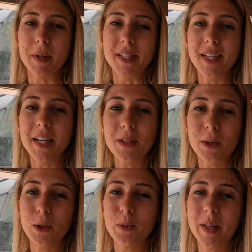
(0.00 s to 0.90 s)
But stay
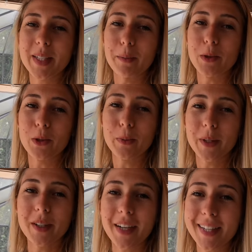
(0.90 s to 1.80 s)
tuned, because I'm
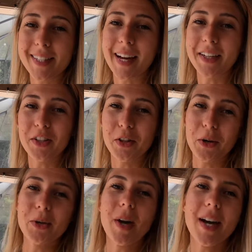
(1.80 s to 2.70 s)
super excited to show
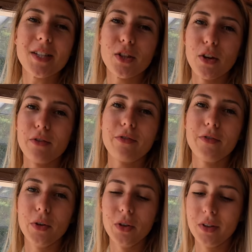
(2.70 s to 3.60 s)
you guys their
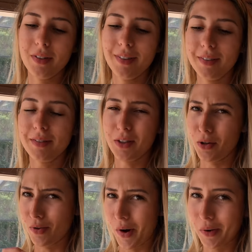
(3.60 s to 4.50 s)
full
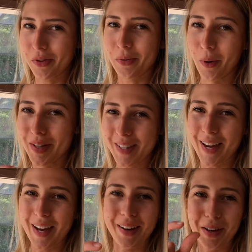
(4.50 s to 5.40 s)
growth once
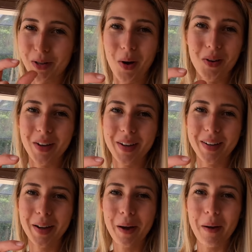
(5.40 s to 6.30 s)
they hit adulthood.